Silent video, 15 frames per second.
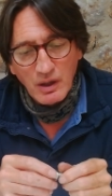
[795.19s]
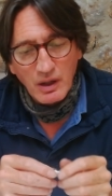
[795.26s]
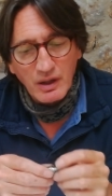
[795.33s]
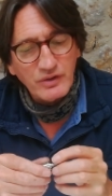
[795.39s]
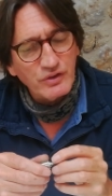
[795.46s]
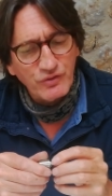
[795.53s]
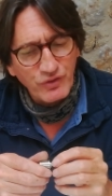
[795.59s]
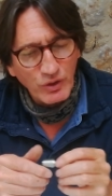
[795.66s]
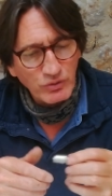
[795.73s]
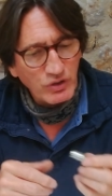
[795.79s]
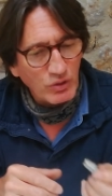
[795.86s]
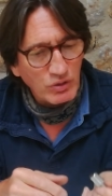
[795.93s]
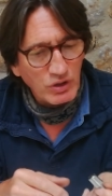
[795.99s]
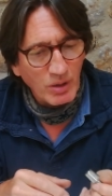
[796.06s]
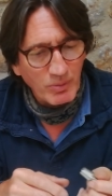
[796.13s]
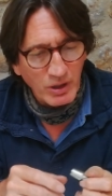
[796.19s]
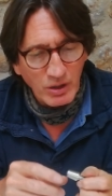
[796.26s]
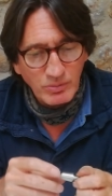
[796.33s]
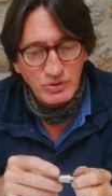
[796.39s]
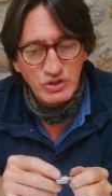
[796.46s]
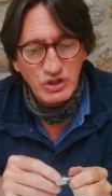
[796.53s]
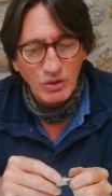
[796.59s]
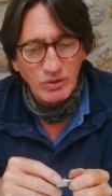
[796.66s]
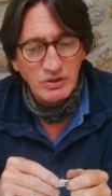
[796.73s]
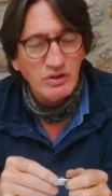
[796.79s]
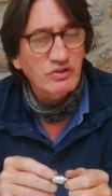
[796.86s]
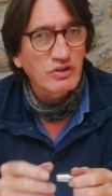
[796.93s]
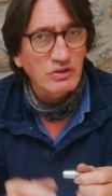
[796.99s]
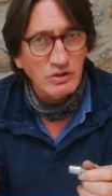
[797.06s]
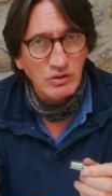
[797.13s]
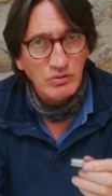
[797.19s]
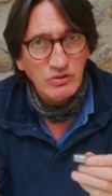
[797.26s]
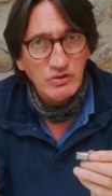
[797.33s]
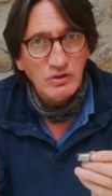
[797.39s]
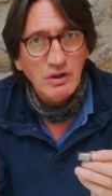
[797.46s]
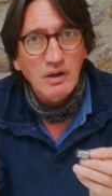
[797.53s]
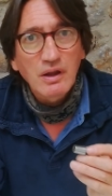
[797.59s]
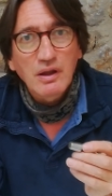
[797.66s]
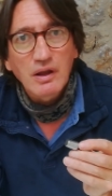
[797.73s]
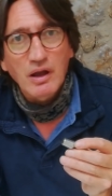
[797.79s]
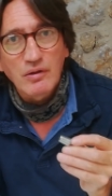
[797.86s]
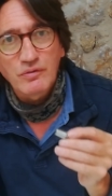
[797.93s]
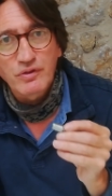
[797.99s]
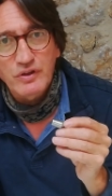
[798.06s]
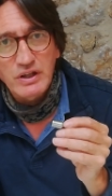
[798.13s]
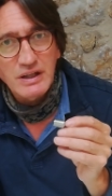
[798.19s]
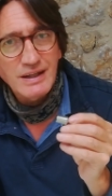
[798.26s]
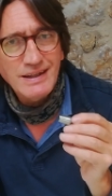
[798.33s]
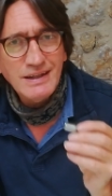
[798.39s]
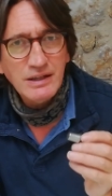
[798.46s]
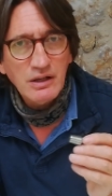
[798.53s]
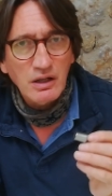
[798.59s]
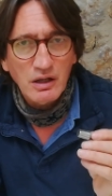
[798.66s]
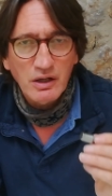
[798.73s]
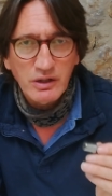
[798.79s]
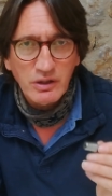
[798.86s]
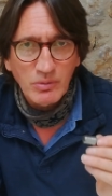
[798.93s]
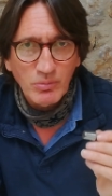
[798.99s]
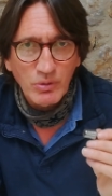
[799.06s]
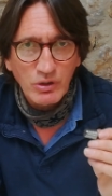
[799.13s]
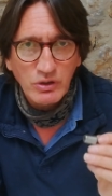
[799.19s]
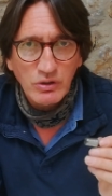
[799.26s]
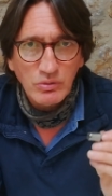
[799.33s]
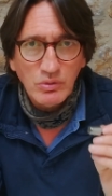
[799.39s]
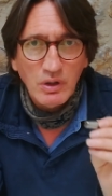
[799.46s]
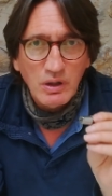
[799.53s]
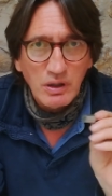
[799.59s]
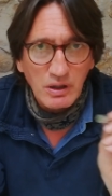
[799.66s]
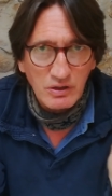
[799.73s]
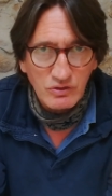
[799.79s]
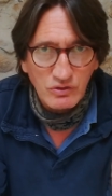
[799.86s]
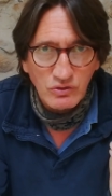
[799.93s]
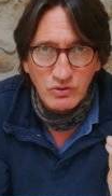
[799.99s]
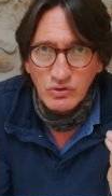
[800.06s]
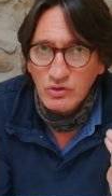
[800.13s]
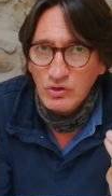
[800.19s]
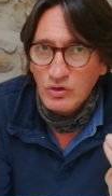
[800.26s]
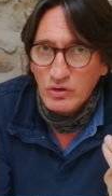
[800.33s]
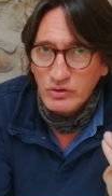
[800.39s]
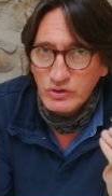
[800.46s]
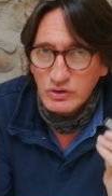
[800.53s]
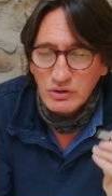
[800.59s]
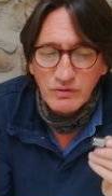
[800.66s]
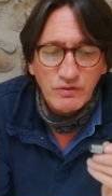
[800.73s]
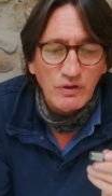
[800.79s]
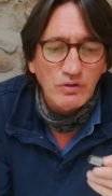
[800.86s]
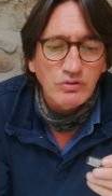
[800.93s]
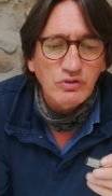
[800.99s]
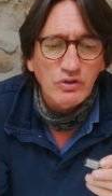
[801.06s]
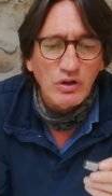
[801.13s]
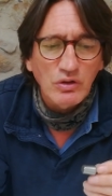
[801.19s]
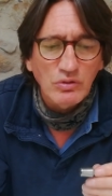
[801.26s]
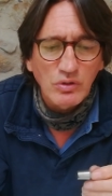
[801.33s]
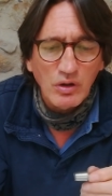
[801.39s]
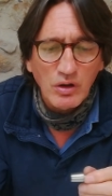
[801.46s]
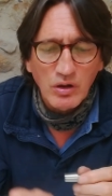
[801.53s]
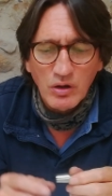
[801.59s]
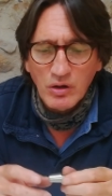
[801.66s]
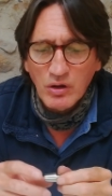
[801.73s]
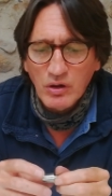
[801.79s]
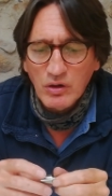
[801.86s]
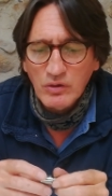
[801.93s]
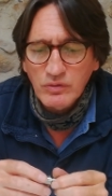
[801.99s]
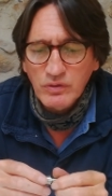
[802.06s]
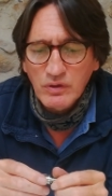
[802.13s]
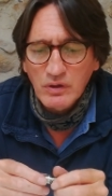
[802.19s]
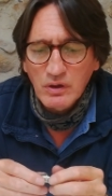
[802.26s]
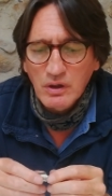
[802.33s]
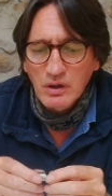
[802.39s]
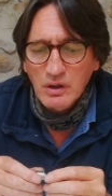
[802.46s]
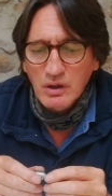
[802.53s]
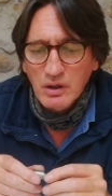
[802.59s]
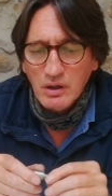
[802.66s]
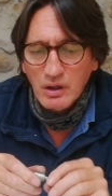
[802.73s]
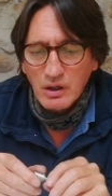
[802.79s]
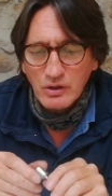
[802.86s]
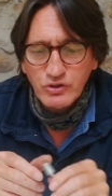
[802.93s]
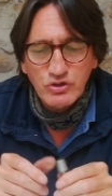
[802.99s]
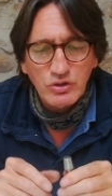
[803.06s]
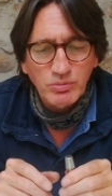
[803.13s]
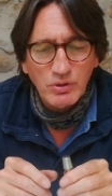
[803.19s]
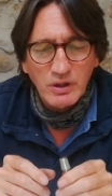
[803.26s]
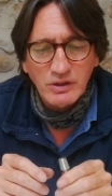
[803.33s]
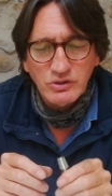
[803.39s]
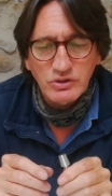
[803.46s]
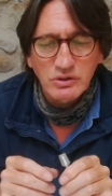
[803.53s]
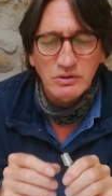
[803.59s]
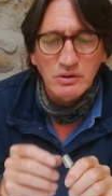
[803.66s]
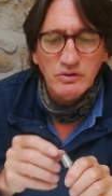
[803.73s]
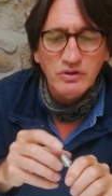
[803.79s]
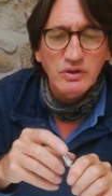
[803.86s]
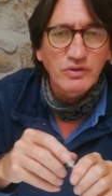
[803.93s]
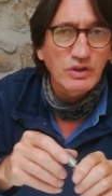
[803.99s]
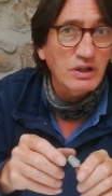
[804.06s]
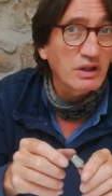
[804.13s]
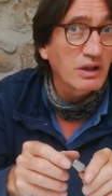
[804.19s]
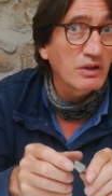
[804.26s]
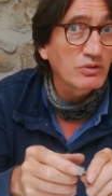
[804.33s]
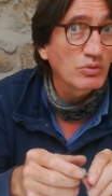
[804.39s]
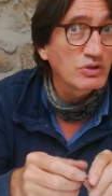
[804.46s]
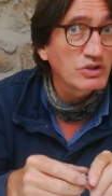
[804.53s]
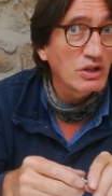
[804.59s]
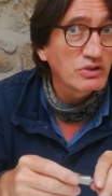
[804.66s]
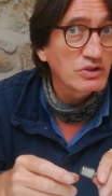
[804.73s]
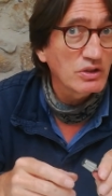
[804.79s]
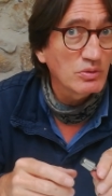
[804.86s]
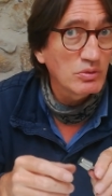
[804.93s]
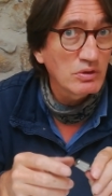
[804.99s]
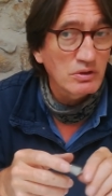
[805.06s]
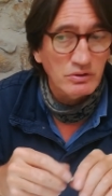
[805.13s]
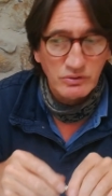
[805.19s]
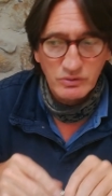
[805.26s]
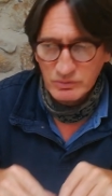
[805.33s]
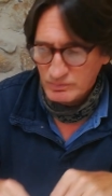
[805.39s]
There's a photo coming up showing this in use, and for the eagle-eyed among you, it's not a photo of a triple engine. See if you can guess which engine it was.